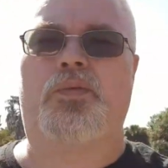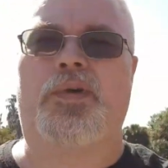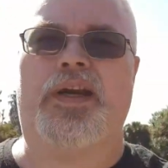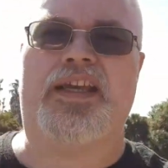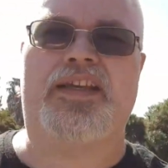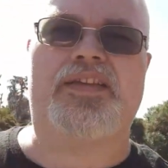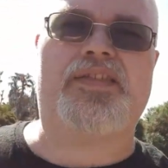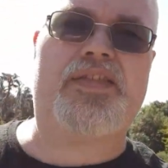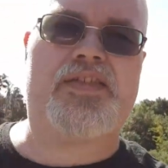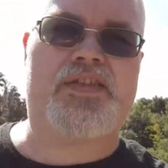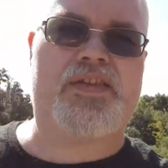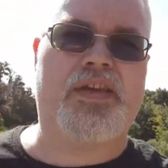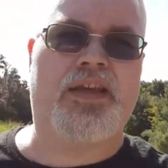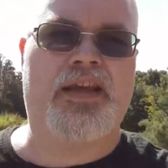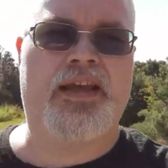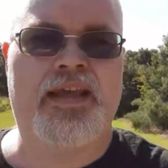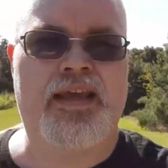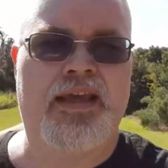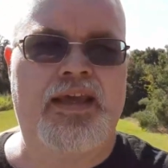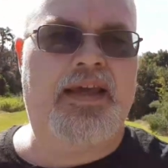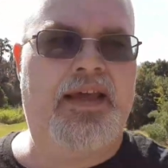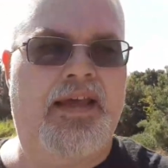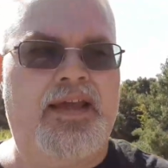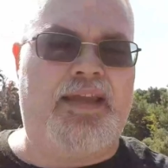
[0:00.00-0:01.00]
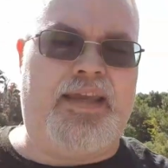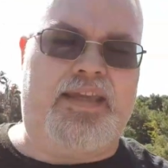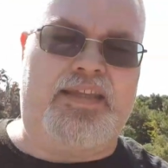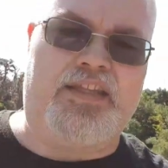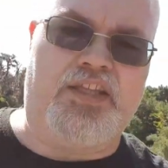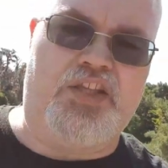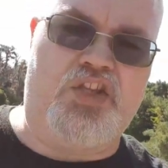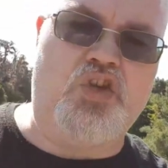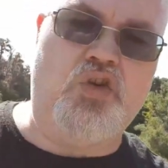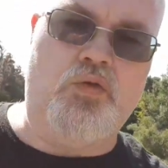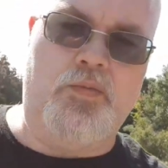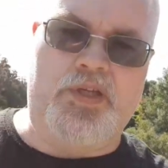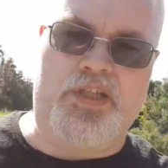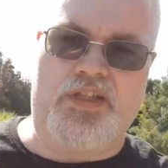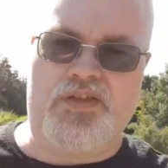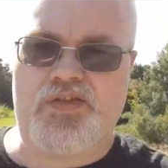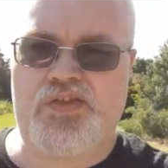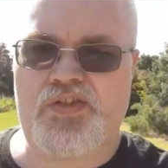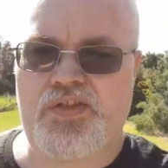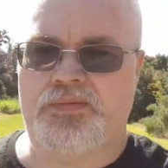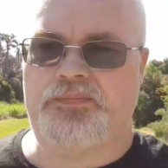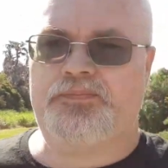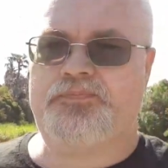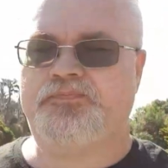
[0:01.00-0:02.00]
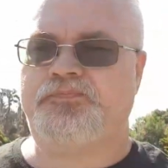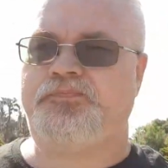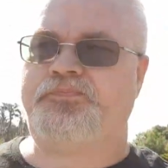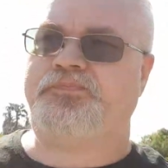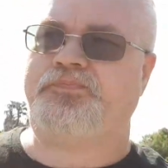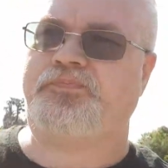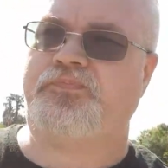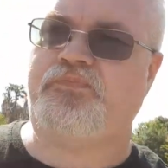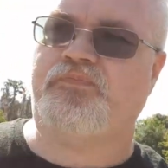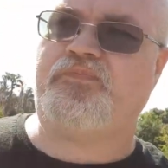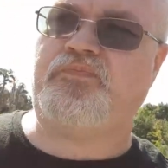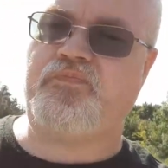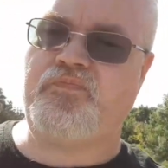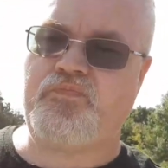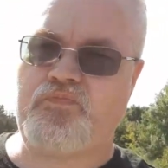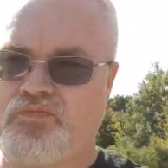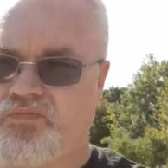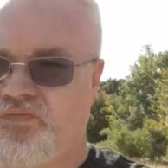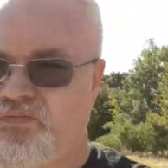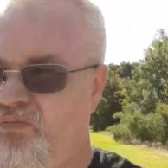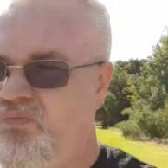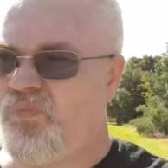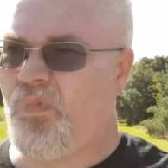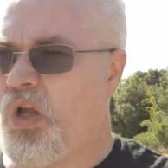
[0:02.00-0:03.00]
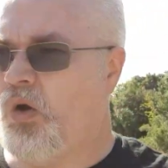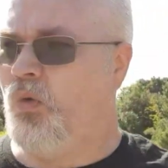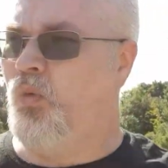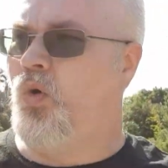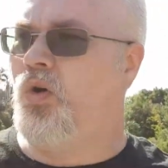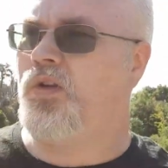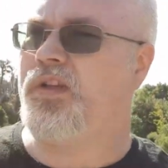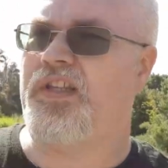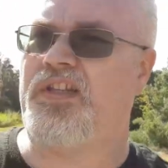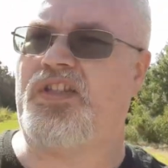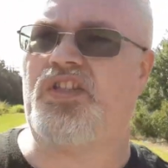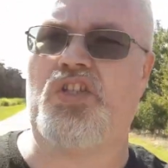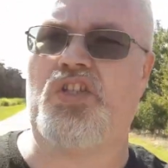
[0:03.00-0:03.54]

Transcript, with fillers: race in the humans, a war that